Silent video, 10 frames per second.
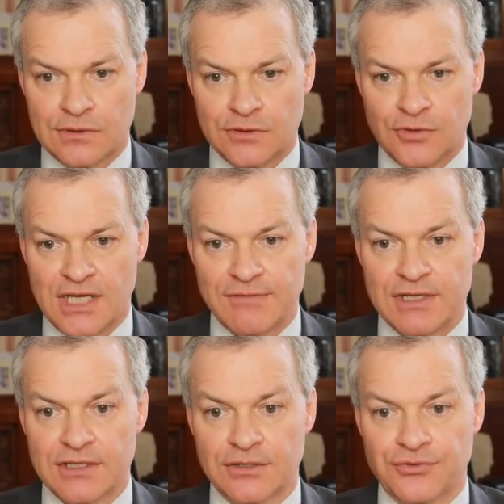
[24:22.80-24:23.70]
Do I have
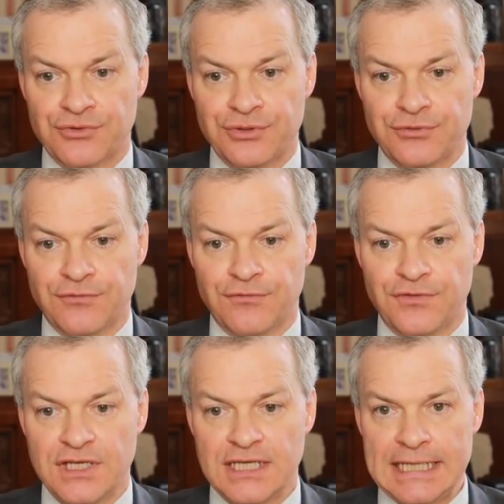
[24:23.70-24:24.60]
anything through
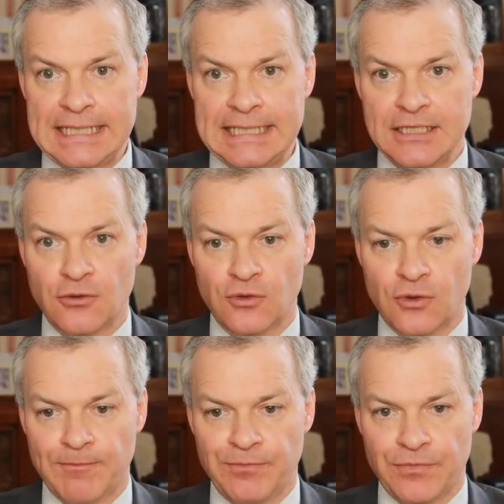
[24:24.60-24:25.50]
V, E,
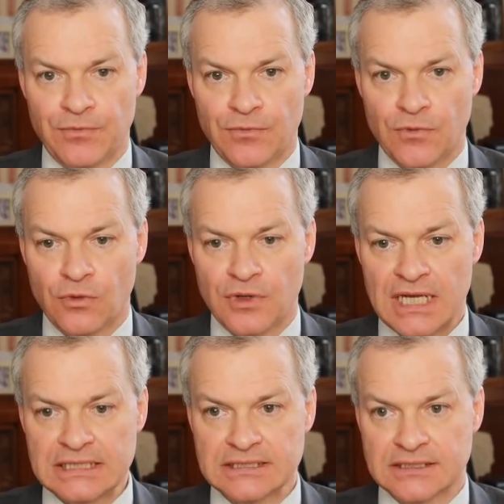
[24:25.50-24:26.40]
or
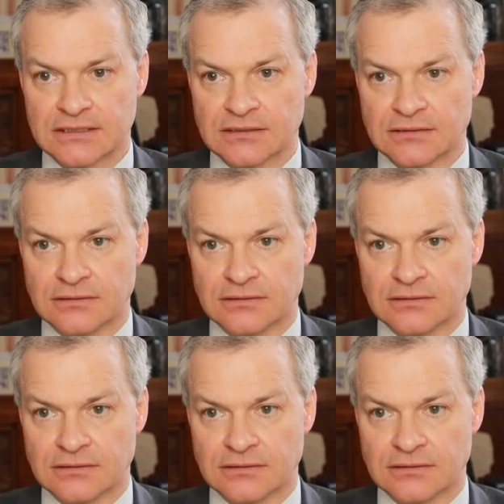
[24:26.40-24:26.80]
S?